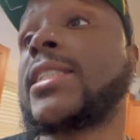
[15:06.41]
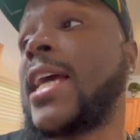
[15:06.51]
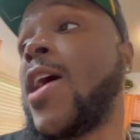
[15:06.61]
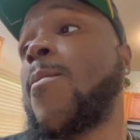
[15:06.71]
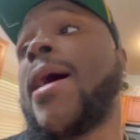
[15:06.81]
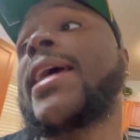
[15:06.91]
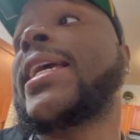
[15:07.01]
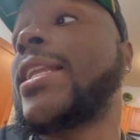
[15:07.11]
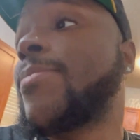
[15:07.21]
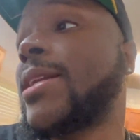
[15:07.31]
and y'all might
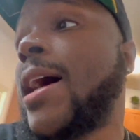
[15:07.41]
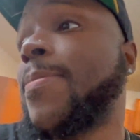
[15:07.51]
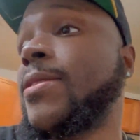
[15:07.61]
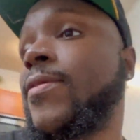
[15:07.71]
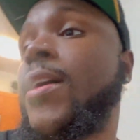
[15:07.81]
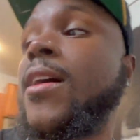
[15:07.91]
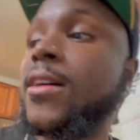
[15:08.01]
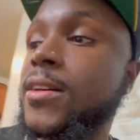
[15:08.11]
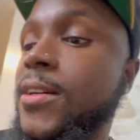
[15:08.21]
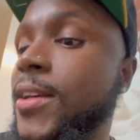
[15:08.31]
get the Monopoly
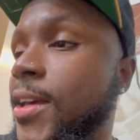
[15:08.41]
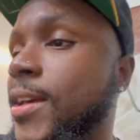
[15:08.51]
vlog, or